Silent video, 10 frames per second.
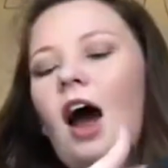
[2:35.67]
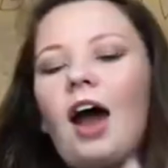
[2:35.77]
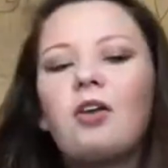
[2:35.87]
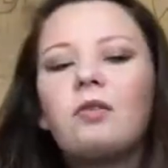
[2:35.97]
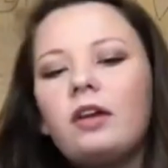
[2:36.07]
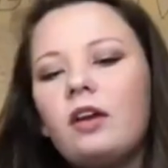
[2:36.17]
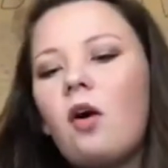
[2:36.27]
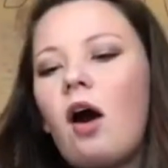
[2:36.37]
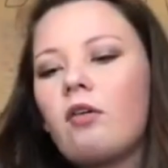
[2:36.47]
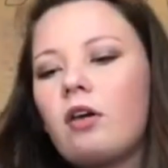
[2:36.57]
I don't really know
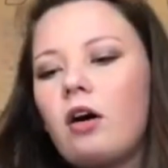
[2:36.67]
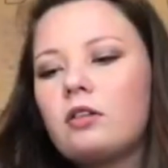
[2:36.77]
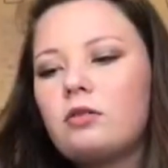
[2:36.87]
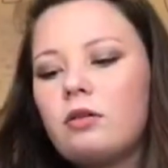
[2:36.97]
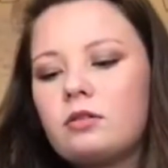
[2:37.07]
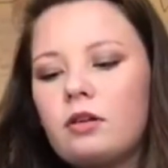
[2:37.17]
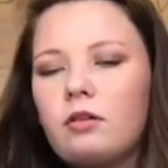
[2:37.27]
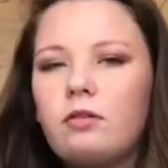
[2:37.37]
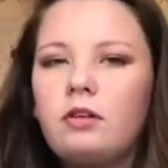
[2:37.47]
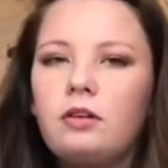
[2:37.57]
how to contour, so I
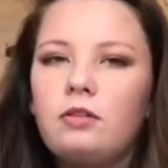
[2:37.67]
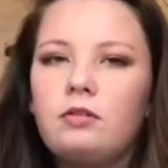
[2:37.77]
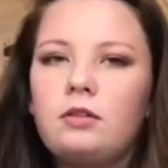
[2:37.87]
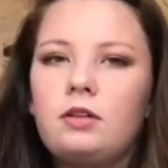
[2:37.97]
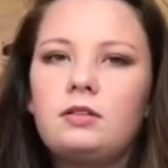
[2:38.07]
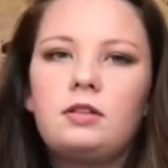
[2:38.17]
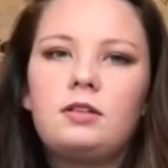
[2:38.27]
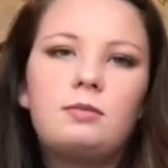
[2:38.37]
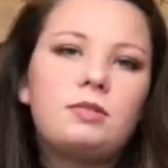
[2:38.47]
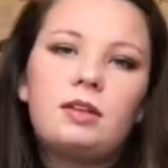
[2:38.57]
don't really use these
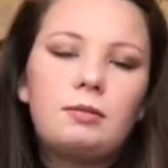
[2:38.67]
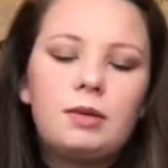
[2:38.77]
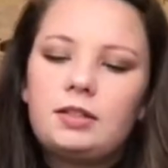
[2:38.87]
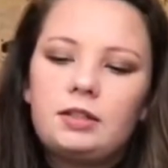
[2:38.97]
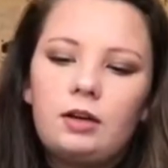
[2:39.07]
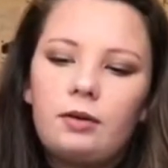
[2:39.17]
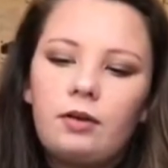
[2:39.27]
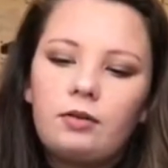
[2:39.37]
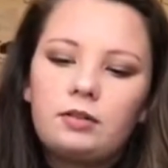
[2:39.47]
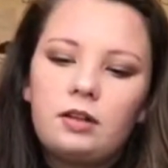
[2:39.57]
unless I'm just like messing
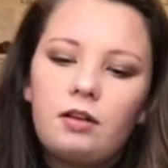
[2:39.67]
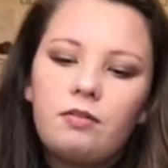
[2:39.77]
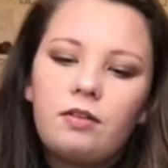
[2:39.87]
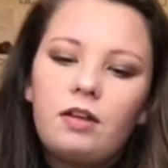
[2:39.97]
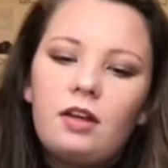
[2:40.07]
around with stuff.